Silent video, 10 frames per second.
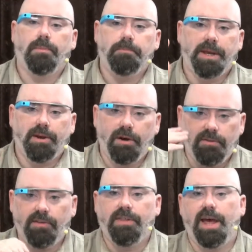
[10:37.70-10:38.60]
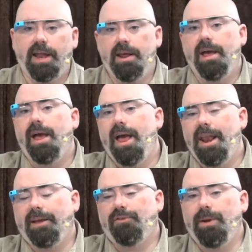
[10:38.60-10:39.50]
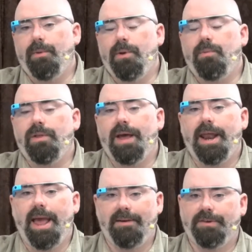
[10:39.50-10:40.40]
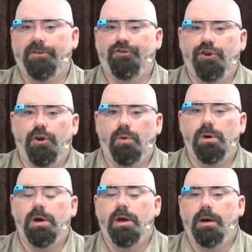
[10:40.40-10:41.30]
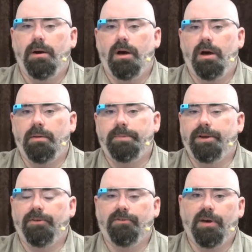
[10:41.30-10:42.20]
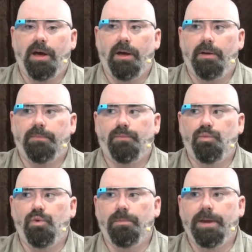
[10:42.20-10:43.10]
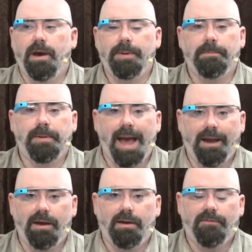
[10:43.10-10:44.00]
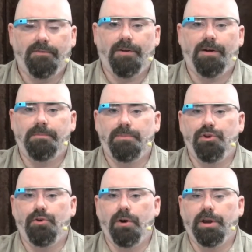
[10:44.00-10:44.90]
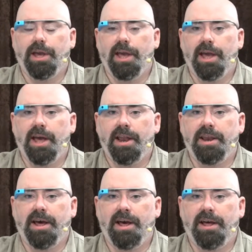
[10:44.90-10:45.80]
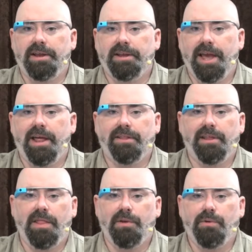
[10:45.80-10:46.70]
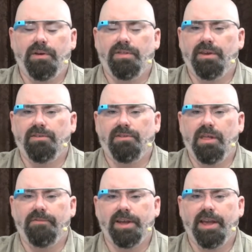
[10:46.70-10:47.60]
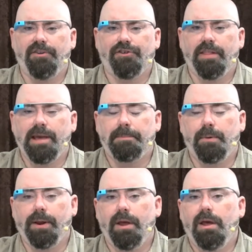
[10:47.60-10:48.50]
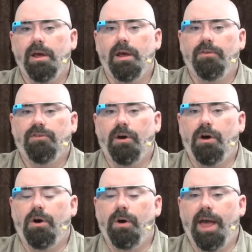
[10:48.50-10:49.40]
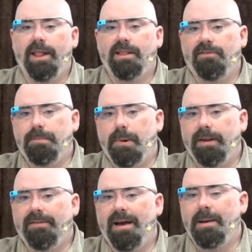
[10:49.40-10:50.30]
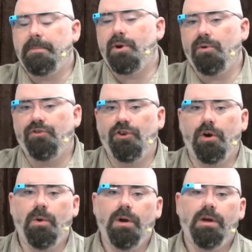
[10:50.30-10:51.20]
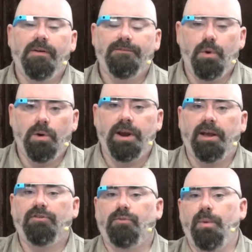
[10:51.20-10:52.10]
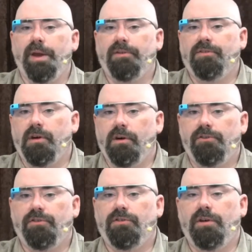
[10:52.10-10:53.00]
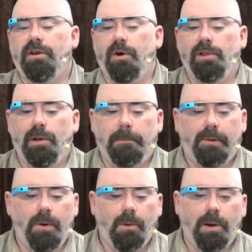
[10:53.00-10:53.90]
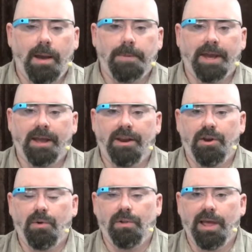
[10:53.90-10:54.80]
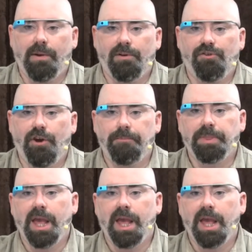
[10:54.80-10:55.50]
Because of that, next week we will not have a show because we'll be coming back from New York. And and Luca, I think, is still on vacation at that point. So at this point in time, no show for next week. So just so you know, a little programming note language here.